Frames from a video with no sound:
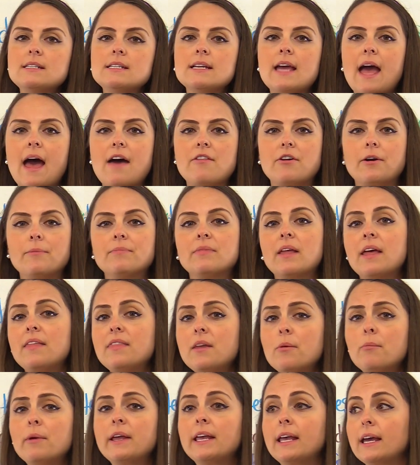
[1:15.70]
it together, and
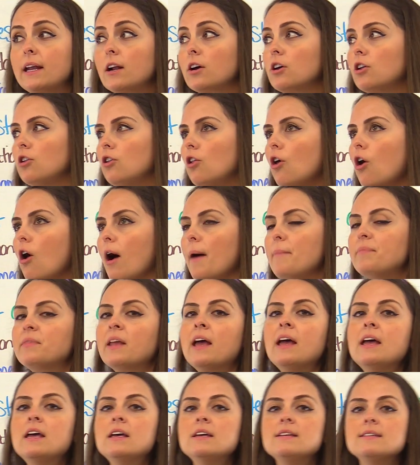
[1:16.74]
then we get a clot.
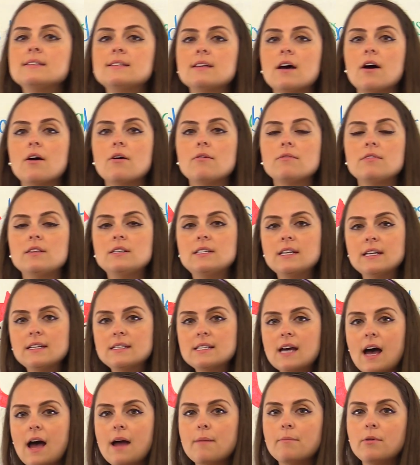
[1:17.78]
So the
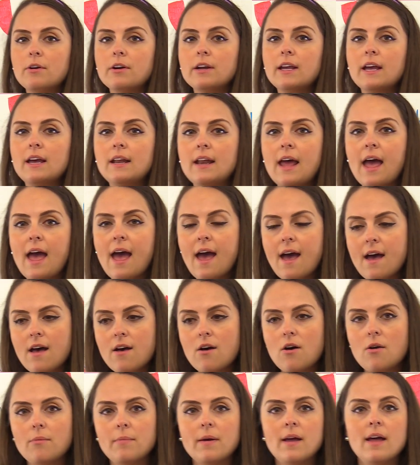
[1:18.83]
D-dimer can
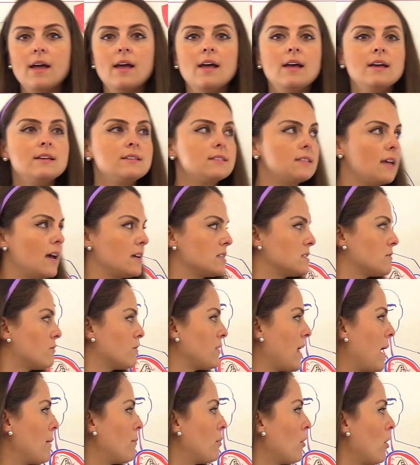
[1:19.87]
help assess for
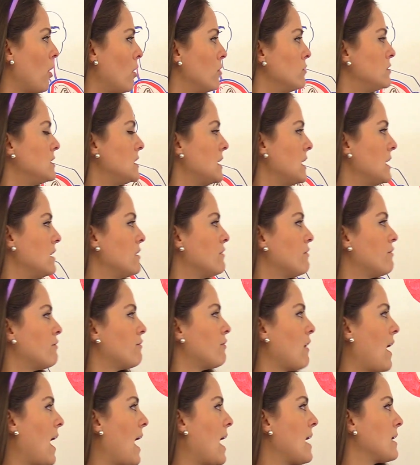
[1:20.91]
that protein
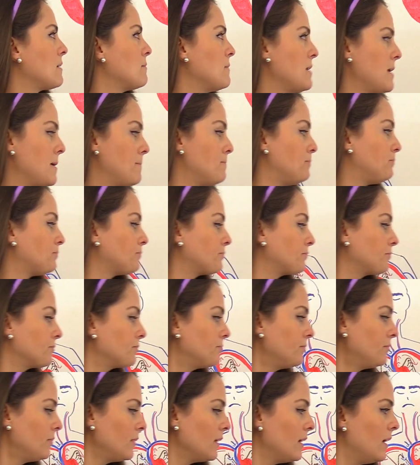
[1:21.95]
fragment.
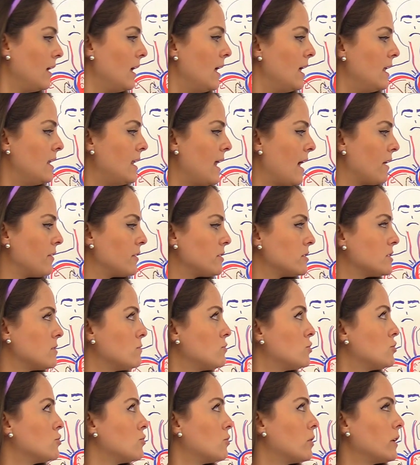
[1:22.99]
Now there's
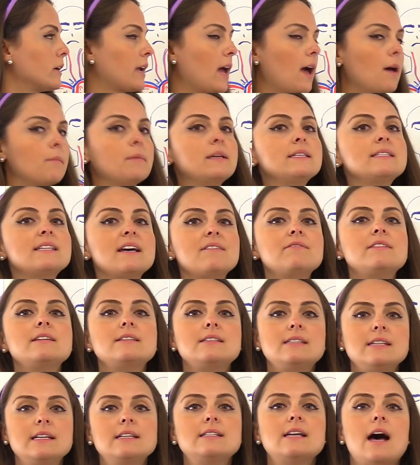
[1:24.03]
some shortcomings of
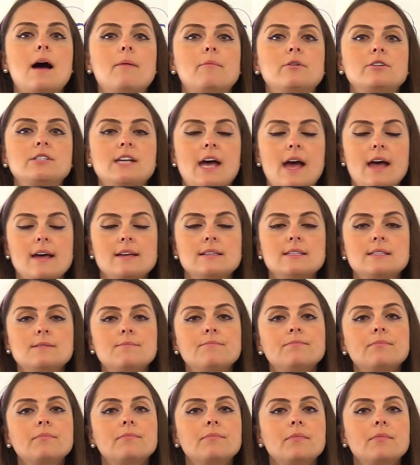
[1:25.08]
this D-dimer test.